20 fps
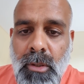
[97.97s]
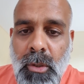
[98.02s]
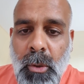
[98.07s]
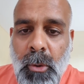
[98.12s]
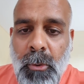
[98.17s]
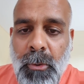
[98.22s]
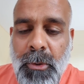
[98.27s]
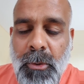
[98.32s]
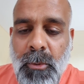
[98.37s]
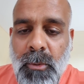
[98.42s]

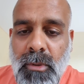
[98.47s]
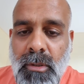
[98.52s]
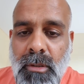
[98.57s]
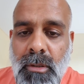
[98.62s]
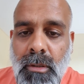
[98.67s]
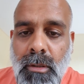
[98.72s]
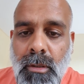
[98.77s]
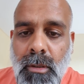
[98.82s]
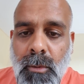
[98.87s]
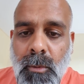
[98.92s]
who you
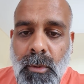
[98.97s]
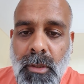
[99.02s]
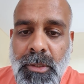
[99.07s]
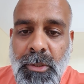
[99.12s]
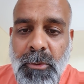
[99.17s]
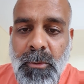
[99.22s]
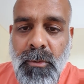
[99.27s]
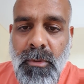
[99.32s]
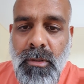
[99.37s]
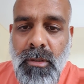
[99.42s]
were or what
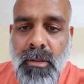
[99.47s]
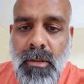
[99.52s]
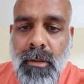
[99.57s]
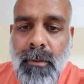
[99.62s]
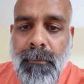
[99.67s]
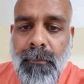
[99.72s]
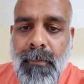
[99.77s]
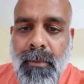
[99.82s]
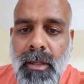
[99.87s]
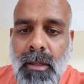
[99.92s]
you were
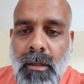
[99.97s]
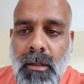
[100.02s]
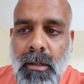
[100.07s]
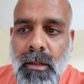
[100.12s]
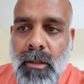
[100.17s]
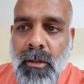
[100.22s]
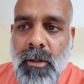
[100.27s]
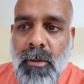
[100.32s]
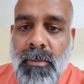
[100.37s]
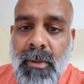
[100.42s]

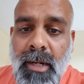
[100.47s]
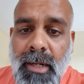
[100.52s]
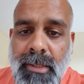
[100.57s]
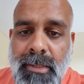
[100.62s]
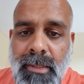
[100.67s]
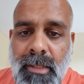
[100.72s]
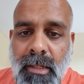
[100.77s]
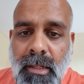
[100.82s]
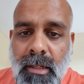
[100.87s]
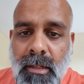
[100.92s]
in your
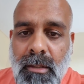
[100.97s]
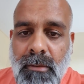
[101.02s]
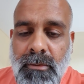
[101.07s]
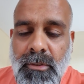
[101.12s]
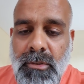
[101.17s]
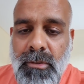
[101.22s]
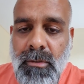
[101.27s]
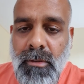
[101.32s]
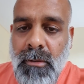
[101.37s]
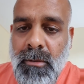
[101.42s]
past
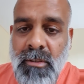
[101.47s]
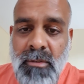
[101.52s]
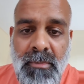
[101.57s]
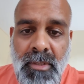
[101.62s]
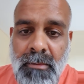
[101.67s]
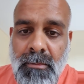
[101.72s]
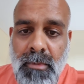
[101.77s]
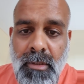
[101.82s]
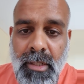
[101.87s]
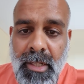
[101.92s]
lives. You don't
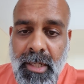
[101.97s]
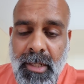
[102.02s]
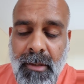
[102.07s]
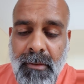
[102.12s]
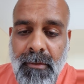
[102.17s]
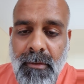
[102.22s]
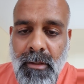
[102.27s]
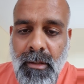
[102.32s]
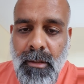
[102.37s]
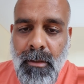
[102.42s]
remember
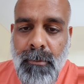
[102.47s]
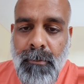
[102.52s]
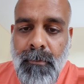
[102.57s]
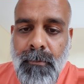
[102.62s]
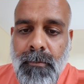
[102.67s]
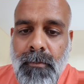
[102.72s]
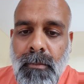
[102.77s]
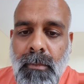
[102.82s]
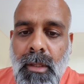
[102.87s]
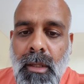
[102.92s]
anything.
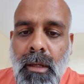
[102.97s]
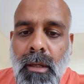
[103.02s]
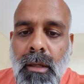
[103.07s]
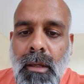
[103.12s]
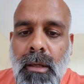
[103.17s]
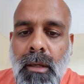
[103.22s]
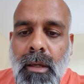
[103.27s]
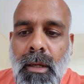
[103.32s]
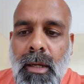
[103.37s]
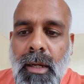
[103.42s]

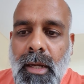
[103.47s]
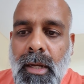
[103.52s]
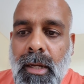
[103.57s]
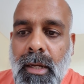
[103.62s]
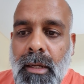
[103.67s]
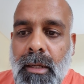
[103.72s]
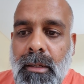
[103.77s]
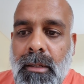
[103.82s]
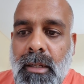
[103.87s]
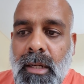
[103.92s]

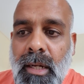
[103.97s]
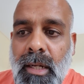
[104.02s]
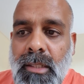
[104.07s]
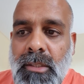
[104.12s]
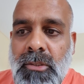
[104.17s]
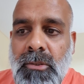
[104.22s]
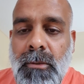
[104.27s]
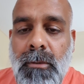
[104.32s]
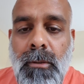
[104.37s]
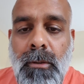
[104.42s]
And
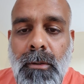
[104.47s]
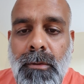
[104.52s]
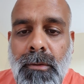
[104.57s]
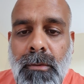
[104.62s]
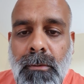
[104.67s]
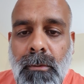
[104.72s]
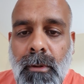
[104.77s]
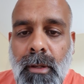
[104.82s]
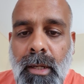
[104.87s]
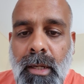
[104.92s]
as you go
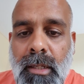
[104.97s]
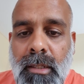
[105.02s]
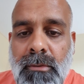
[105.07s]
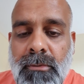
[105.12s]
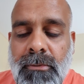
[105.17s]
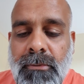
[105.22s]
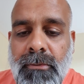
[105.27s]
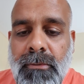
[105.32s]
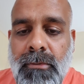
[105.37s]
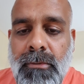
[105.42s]
through
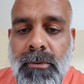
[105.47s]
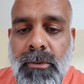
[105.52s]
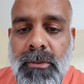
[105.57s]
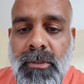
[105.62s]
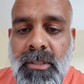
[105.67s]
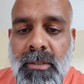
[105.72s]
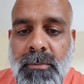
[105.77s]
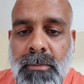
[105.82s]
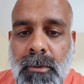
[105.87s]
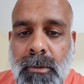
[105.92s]
life, you're
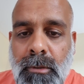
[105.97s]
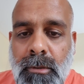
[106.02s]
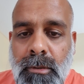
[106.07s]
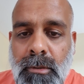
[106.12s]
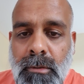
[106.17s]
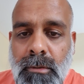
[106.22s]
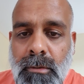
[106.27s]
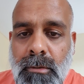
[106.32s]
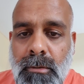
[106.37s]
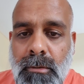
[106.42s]

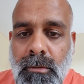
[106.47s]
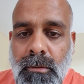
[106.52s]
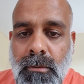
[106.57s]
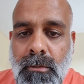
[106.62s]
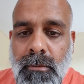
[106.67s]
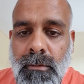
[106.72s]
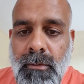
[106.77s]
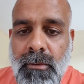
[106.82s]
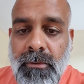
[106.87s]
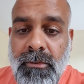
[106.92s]
supposed to
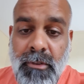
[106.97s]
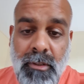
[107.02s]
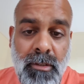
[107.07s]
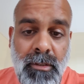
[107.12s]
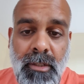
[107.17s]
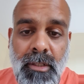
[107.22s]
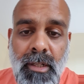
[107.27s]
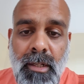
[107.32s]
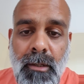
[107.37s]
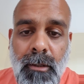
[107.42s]

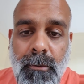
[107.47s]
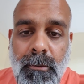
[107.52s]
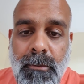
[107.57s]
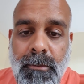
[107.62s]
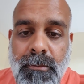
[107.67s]
figure it out.